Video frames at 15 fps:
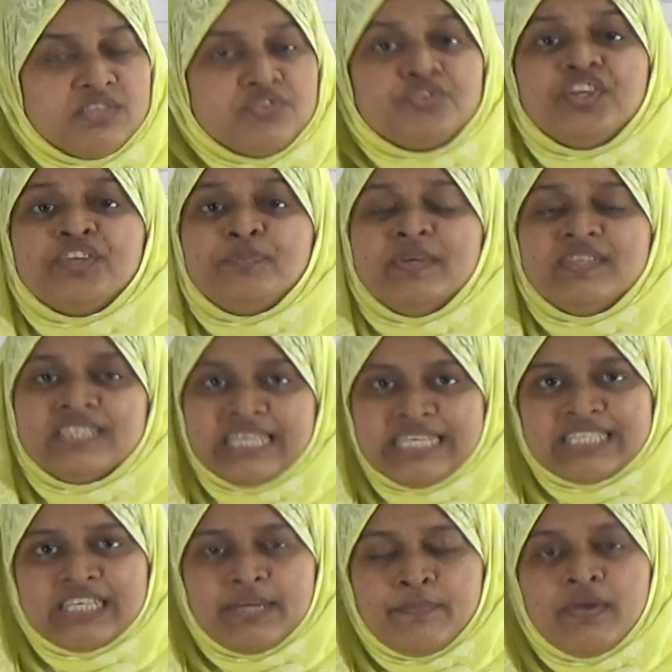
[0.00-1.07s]
treatment
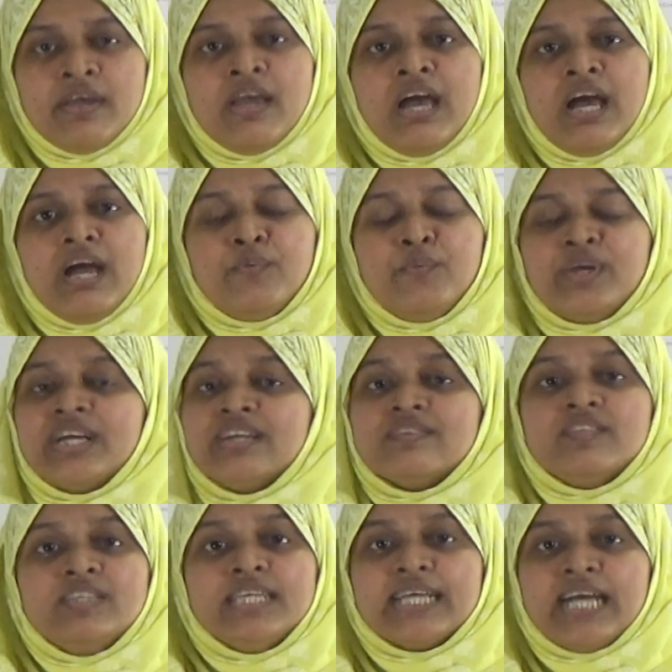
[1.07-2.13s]
system, and we can
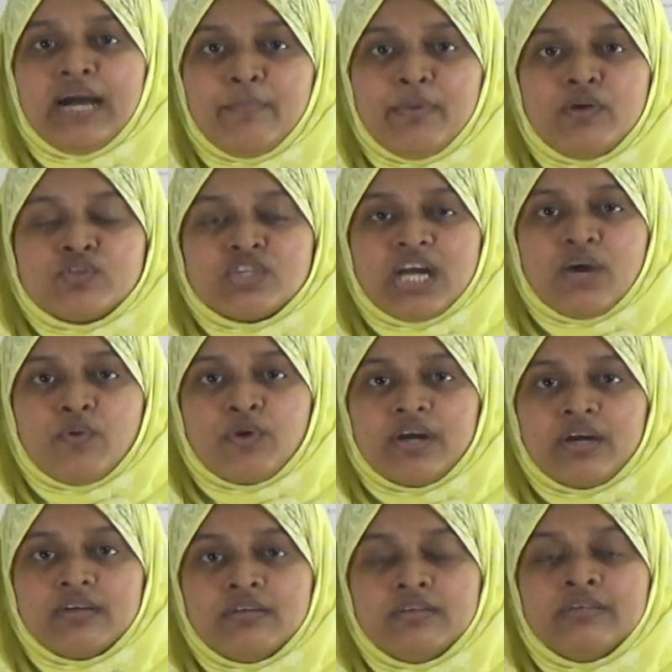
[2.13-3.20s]
think about
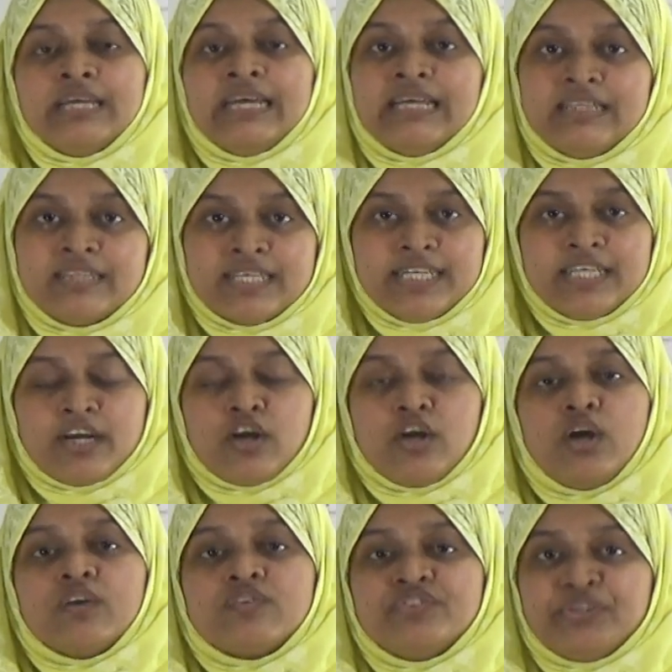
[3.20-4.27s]
our healthcare
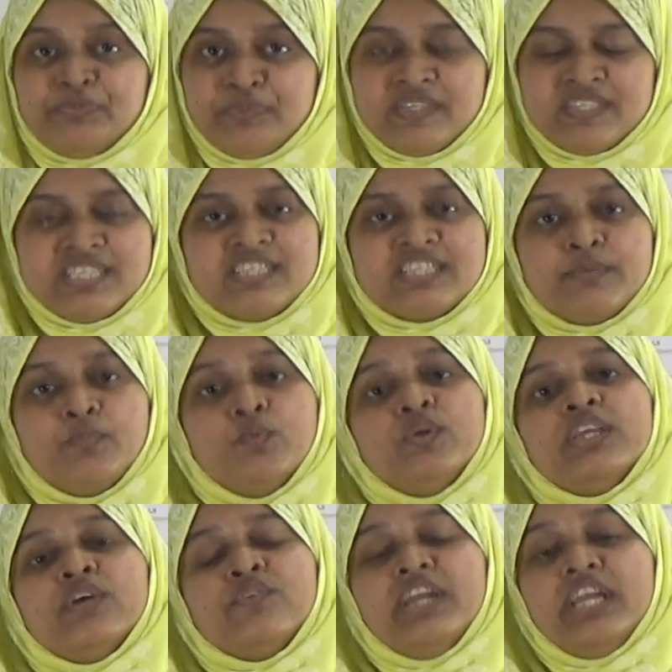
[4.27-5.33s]
or treatment system
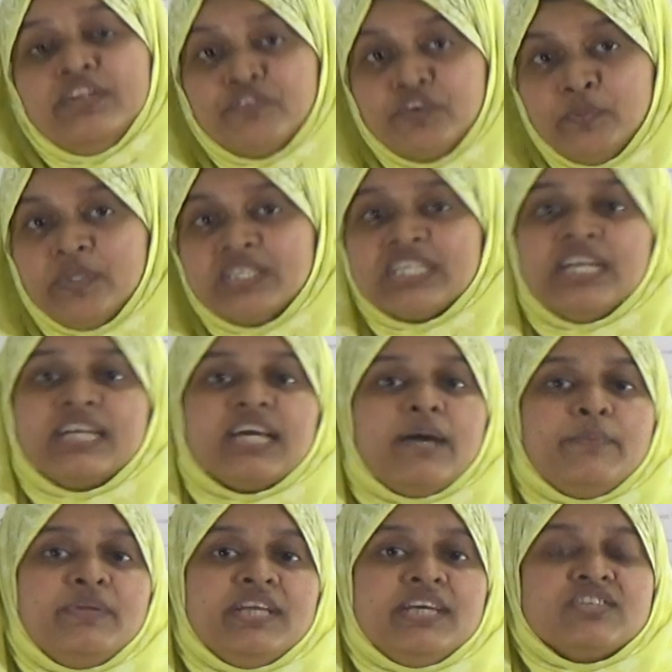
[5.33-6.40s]
without information and
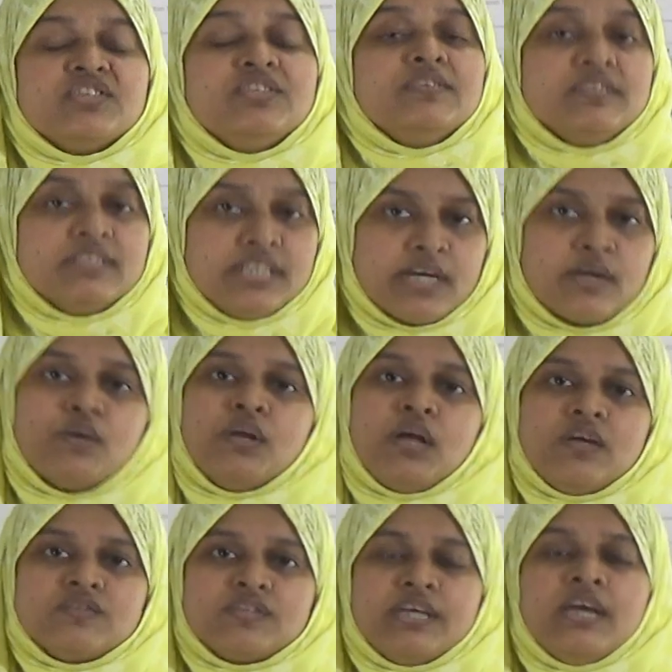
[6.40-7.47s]
communication
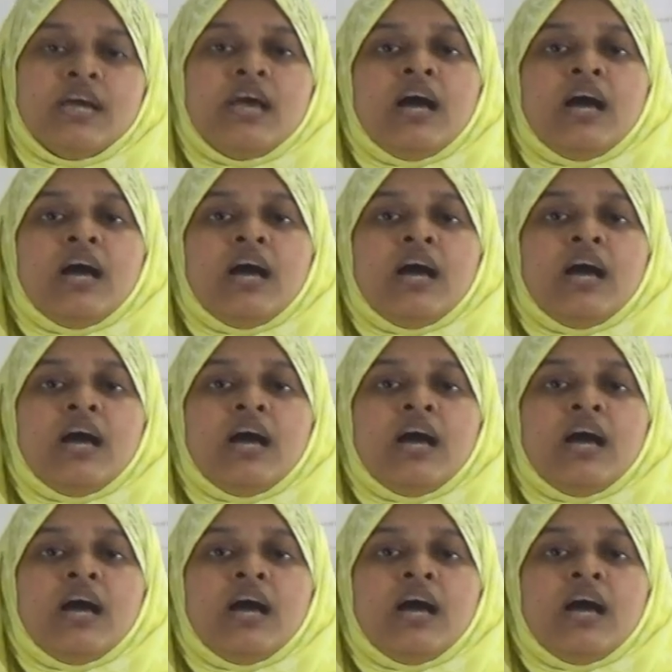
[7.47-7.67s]
technology.